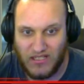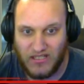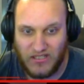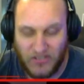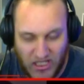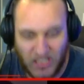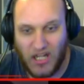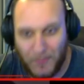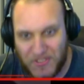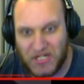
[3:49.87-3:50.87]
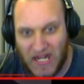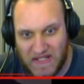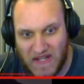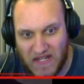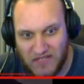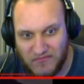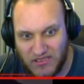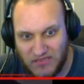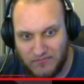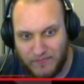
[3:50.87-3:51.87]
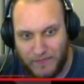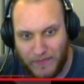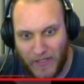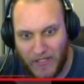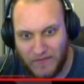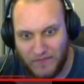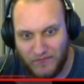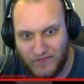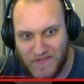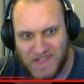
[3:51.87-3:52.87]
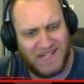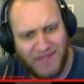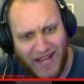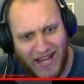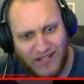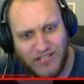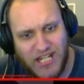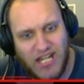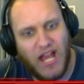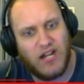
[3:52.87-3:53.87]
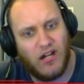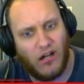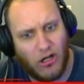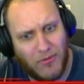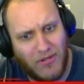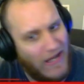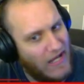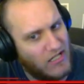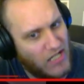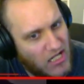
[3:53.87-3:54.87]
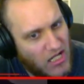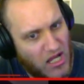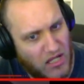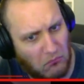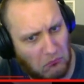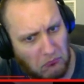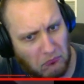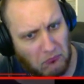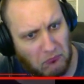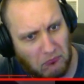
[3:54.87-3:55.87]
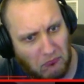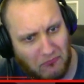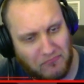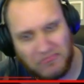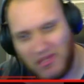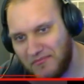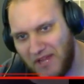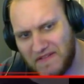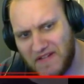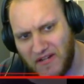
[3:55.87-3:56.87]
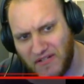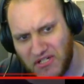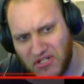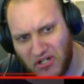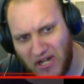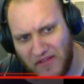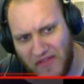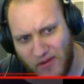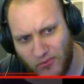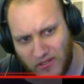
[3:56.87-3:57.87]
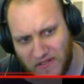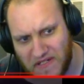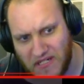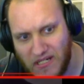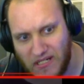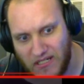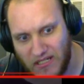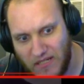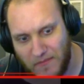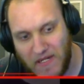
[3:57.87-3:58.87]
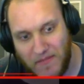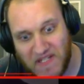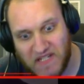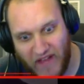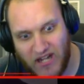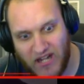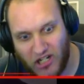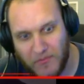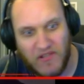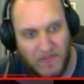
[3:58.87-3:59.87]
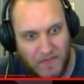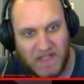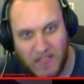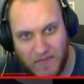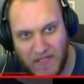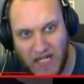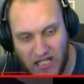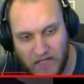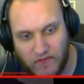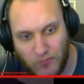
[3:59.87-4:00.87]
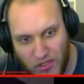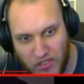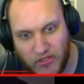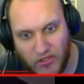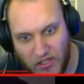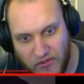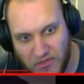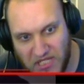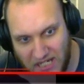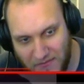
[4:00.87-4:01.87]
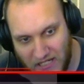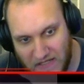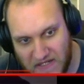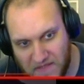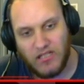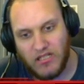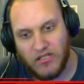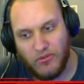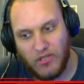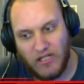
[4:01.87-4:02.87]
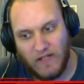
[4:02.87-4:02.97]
You get a couple shots on him, but somehow he had armor and an AK. Not entirely sure how that works, but he must have had armor and then picked up an AK from one of your other teammates. You